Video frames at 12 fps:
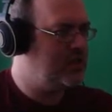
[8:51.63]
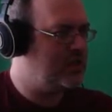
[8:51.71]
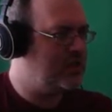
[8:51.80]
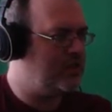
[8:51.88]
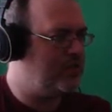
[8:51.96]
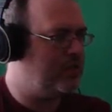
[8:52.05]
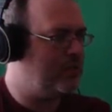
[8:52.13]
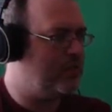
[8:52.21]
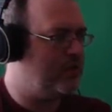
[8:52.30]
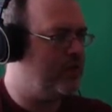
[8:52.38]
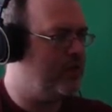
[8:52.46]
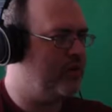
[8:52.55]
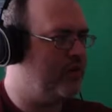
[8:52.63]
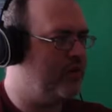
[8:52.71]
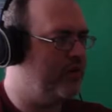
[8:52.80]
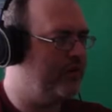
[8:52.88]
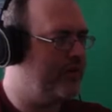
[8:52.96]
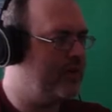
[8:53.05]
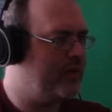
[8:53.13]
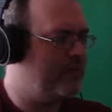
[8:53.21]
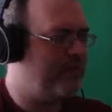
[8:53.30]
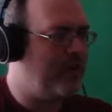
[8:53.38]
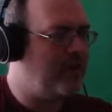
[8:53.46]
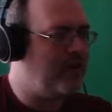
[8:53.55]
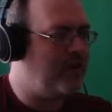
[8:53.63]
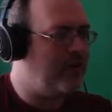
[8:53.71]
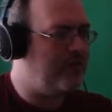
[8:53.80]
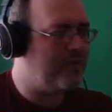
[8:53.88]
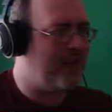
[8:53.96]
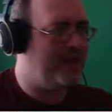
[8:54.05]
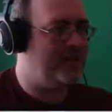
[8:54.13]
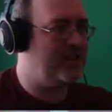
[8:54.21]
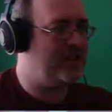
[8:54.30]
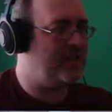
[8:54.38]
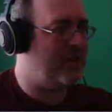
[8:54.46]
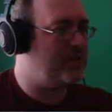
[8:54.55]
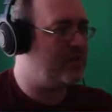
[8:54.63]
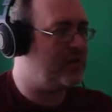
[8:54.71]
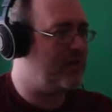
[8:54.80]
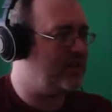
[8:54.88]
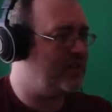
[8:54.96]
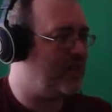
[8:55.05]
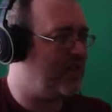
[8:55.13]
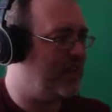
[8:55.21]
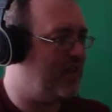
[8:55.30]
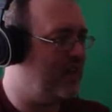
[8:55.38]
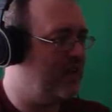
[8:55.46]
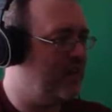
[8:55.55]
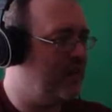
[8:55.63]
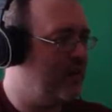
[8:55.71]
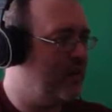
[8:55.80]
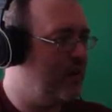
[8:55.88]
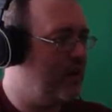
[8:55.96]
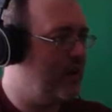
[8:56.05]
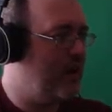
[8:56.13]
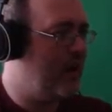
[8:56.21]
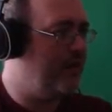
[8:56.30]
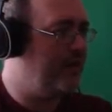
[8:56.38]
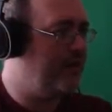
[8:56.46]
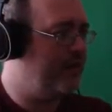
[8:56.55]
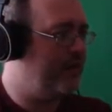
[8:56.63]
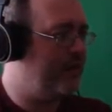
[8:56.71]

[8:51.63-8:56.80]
This is a Pokemon. Fuck off, man. Seriously, I was already next to that there. Hup.